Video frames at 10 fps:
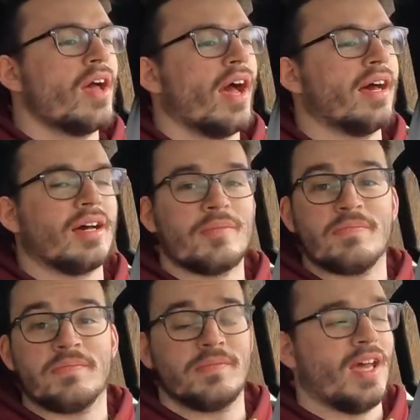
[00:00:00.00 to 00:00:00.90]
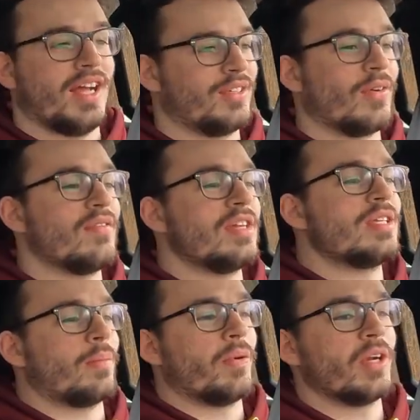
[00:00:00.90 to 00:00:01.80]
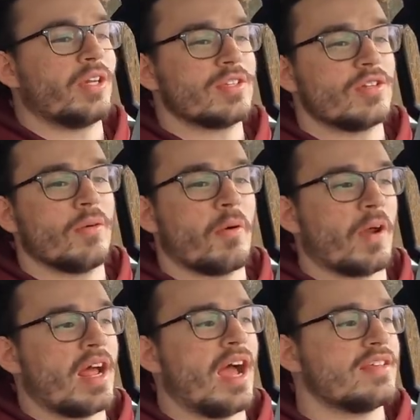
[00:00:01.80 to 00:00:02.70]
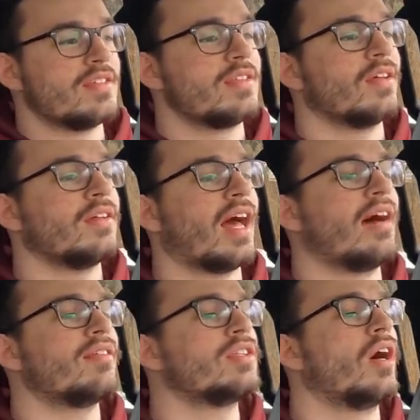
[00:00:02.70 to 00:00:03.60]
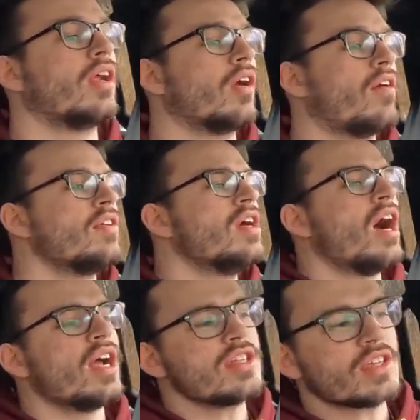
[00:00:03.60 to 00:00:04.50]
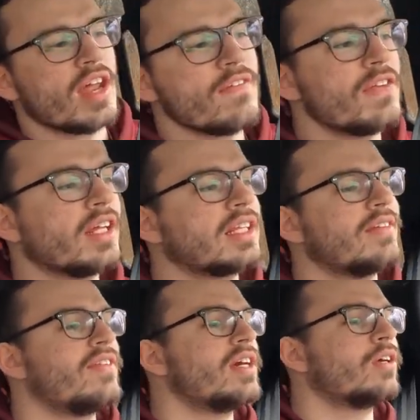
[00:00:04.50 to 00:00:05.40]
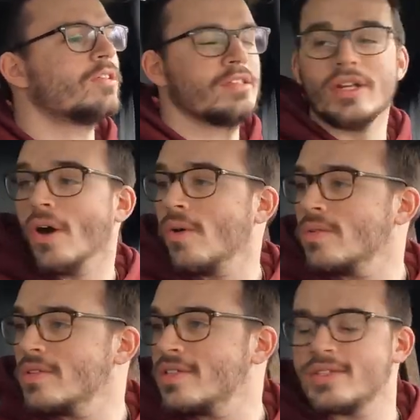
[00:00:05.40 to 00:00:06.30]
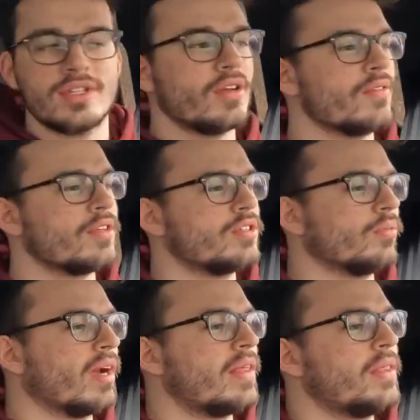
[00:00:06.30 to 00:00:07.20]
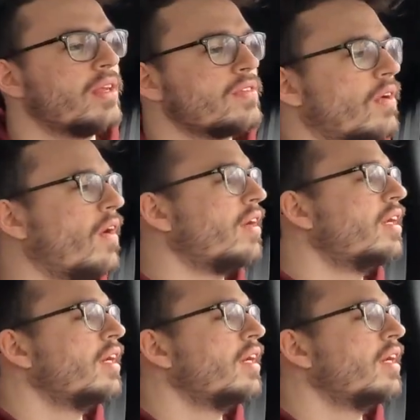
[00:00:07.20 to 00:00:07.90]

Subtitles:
I don't even need to put it in snow mode. I still have a ton of confidence. I just kind of feel like the vehicle knows, you know, the terrain that it's on.